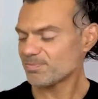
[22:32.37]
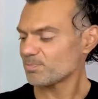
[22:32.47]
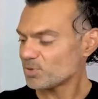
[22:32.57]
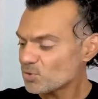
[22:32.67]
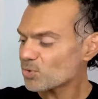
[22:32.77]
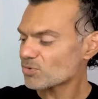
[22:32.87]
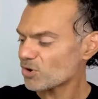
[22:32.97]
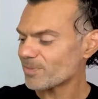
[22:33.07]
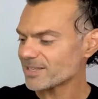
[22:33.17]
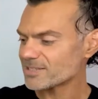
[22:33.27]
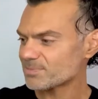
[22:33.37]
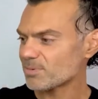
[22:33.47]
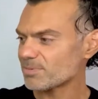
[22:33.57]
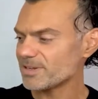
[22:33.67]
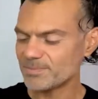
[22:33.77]
pure romance,
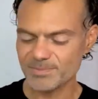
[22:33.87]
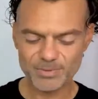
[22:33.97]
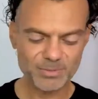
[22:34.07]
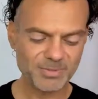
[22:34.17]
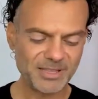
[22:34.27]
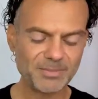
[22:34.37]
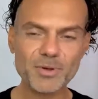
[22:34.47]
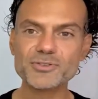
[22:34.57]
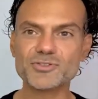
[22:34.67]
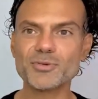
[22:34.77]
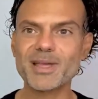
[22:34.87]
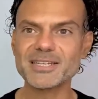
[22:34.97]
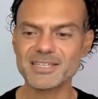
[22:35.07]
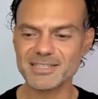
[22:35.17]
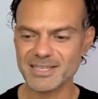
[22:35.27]
probably probably the most
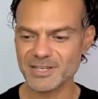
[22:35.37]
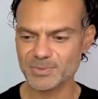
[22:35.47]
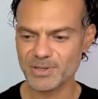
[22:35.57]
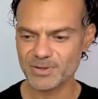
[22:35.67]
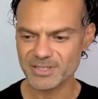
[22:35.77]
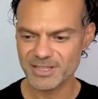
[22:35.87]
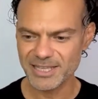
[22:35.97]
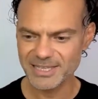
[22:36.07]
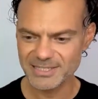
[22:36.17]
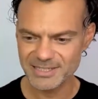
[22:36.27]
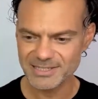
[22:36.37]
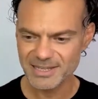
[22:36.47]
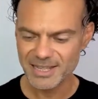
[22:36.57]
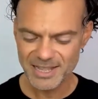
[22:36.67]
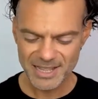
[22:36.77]
romantic scent we got in the 80s.
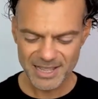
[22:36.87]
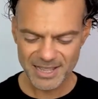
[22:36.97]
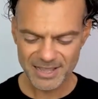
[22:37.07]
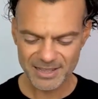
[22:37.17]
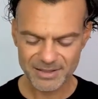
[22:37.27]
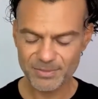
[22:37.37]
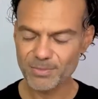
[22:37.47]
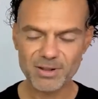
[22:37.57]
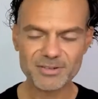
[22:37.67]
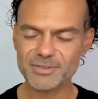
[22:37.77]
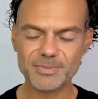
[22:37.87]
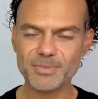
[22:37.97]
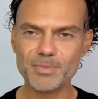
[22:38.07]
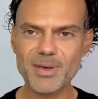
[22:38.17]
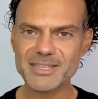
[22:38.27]
Uh, one of the
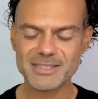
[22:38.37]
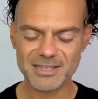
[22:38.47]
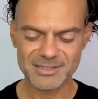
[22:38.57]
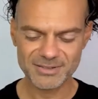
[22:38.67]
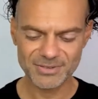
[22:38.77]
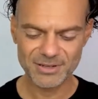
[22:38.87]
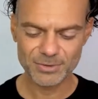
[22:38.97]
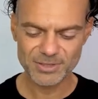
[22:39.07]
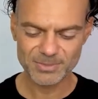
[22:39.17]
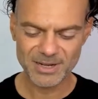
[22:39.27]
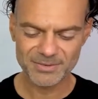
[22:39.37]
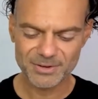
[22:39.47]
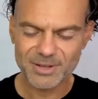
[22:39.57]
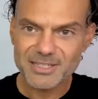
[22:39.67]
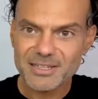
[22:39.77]
best things Sophia Grojsman ever
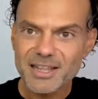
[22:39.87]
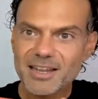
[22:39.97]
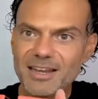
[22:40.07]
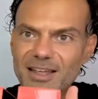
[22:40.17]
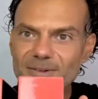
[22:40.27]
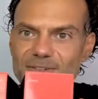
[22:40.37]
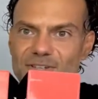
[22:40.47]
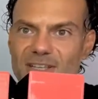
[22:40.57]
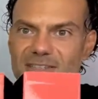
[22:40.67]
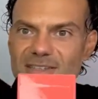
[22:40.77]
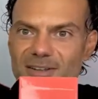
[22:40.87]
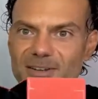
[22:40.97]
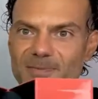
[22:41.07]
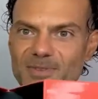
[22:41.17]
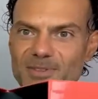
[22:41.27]
created. Now, check this out.
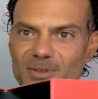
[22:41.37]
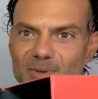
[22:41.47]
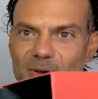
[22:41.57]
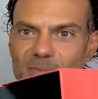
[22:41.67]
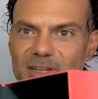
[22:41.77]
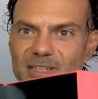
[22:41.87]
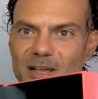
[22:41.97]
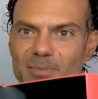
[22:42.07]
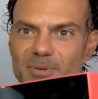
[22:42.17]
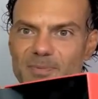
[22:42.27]
So you open it up